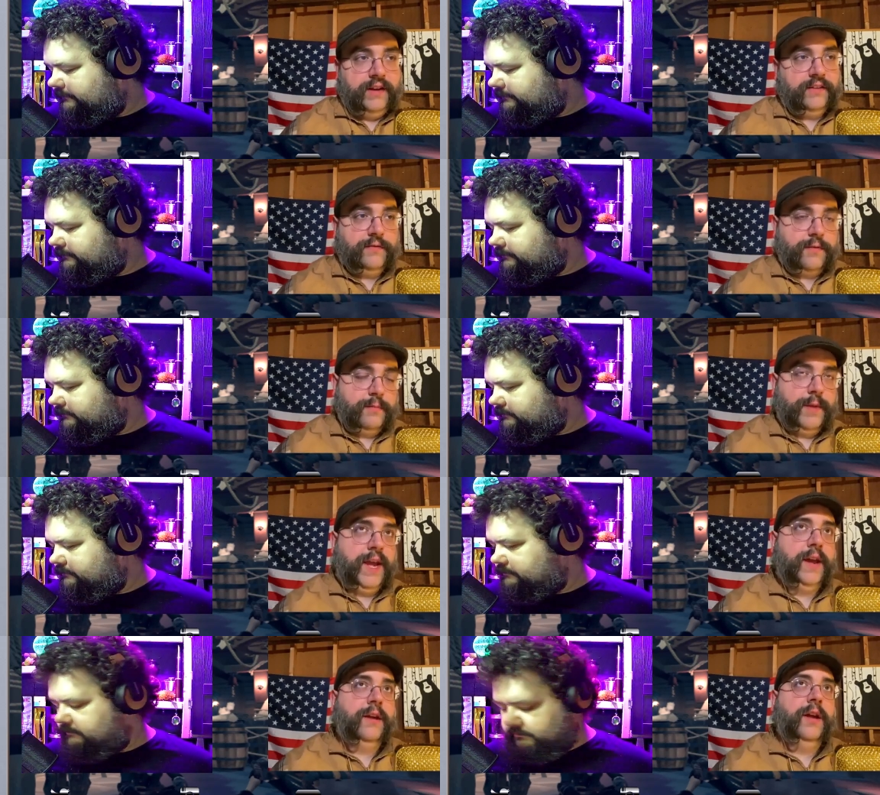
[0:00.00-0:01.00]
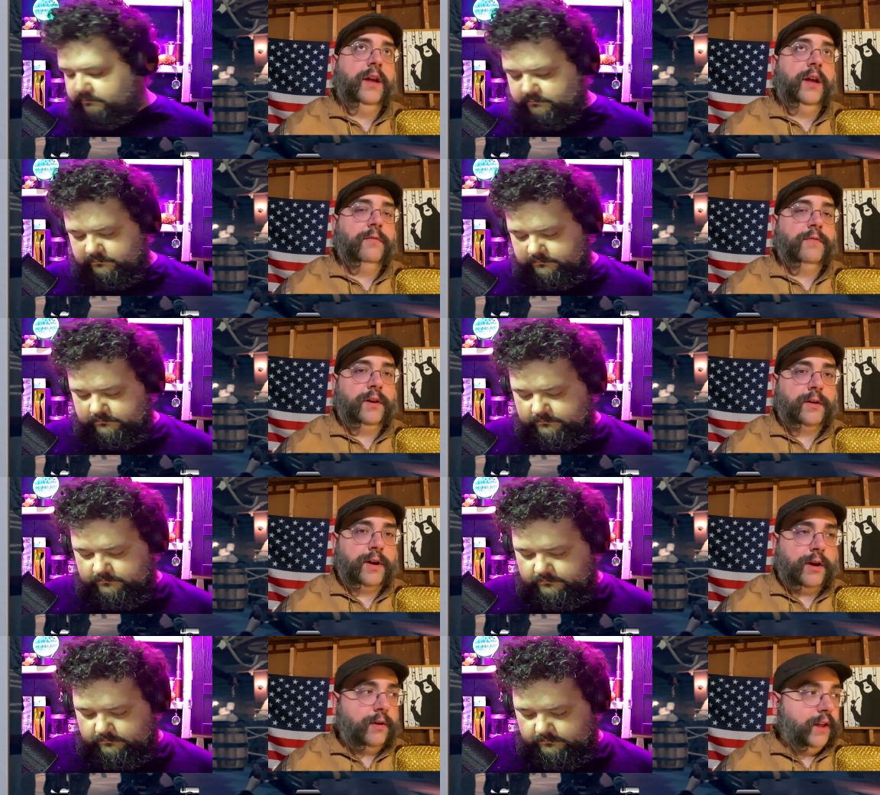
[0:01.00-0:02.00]
Speaker 1: for me and, and figuring all
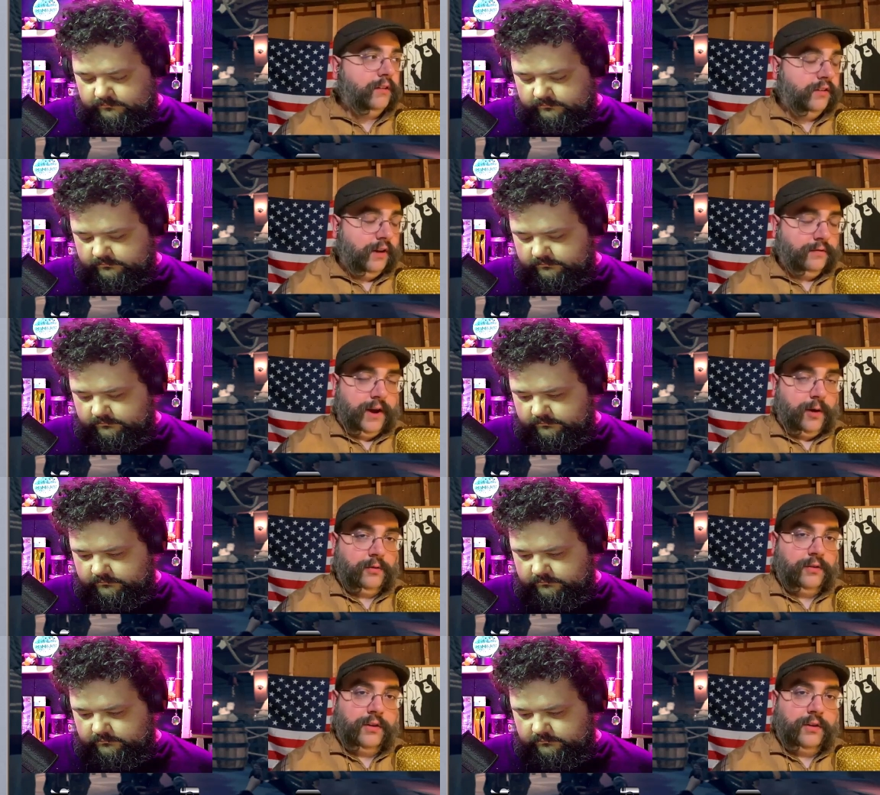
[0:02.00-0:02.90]
that stuff out.